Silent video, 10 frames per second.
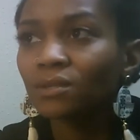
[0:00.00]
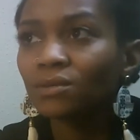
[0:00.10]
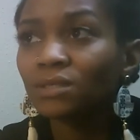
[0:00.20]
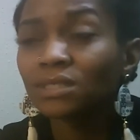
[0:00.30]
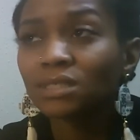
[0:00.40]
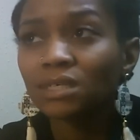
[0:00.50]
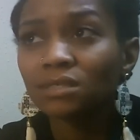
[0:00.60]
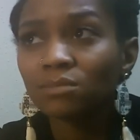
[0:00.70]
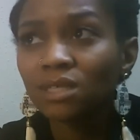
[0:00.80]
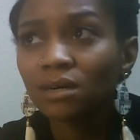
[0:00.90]
you need to take
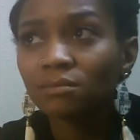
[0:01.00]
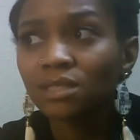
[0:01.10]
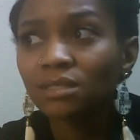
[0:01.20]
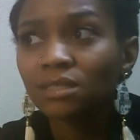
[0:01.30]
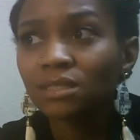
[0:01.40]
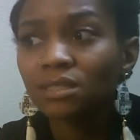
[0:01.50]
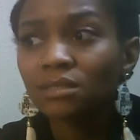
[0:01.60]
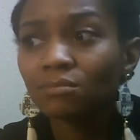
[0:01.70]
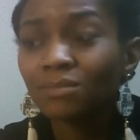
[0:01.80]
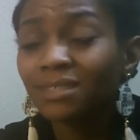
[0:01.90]
some time to listen to
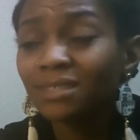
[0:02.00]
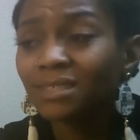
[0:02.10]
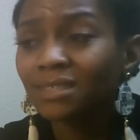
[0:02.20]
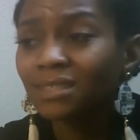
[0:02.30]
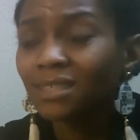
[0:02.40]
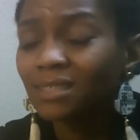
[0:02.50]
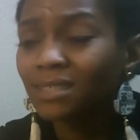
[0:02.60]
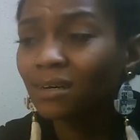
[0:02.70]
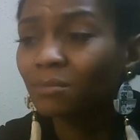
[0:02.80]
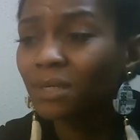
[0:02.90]
the messages that's
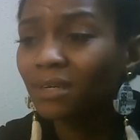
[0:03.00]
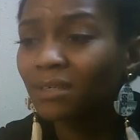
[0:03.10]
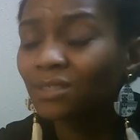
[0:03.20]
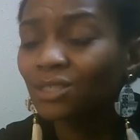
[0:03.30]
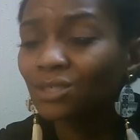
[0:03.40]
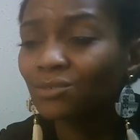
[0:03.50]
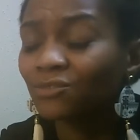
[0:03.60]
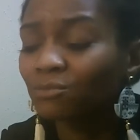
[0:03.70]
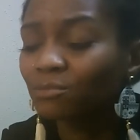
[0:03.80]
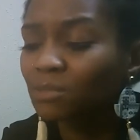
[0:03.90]
coming into you
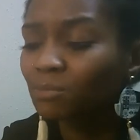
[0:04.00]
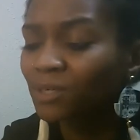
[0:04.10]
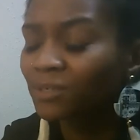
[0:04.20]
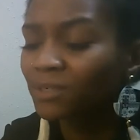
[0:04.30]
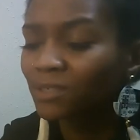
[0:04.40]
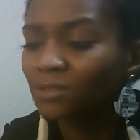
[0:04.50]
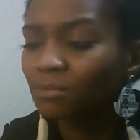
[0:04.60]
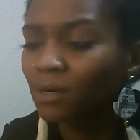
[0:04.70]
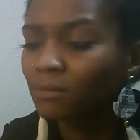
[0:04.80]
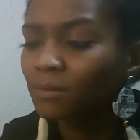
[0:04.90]
from spirit and you're
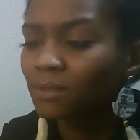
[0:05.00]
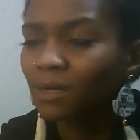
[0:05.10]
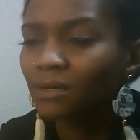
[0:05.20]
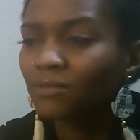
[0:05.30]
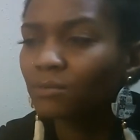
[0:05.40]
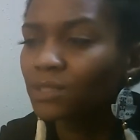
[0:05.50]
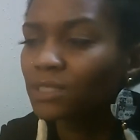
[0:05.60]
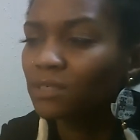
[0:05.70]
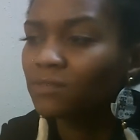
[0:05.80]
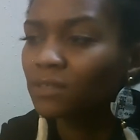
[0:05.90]
probably not even
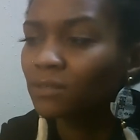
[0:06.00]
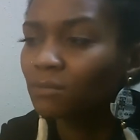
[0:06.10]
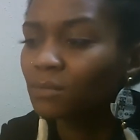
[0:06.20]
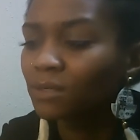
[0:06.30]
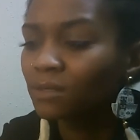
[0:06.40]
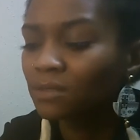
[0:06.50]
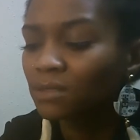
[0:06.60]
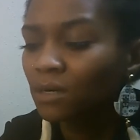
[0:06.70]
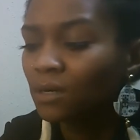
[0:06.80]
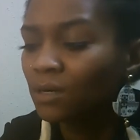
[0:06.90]
receiving them
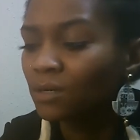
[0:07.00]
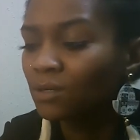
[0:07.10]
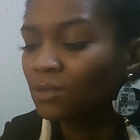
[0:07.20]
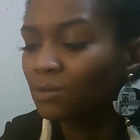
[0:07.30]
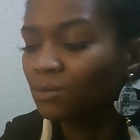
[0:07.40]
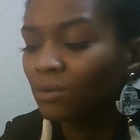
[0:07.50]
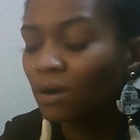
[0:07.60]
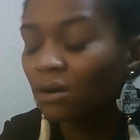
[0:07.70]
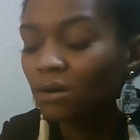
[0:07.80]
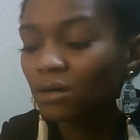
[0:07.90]
because you
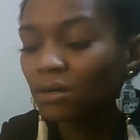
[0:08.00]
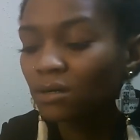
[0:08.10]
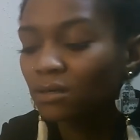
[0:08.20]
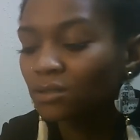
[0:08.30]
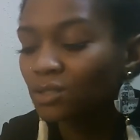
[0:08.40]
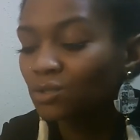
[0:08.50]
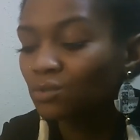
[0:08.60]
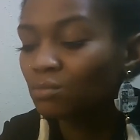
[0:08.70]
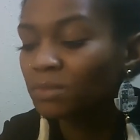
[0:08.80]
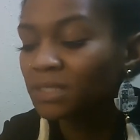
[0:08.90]
are
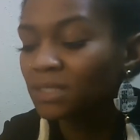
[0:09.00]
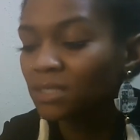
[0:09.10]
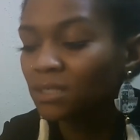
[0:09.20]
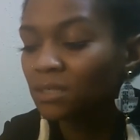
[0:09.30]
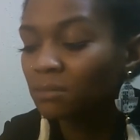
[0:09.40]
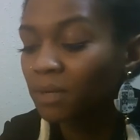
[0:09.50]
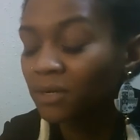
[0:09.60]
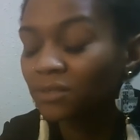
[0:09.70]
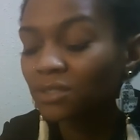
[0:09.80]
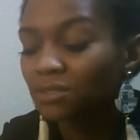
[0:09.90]
too busy
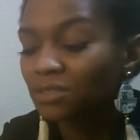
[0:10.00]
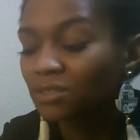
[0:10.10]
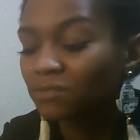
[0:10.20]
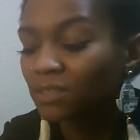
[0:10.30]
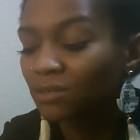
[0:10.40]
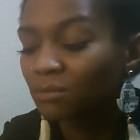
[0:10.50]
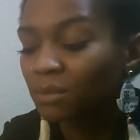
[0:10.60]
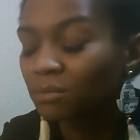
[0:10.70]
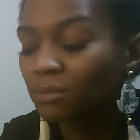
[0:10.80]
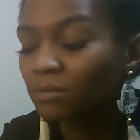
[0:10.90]
comparing yourself to other
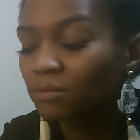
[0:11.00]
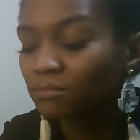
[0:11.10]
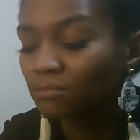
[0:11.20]
people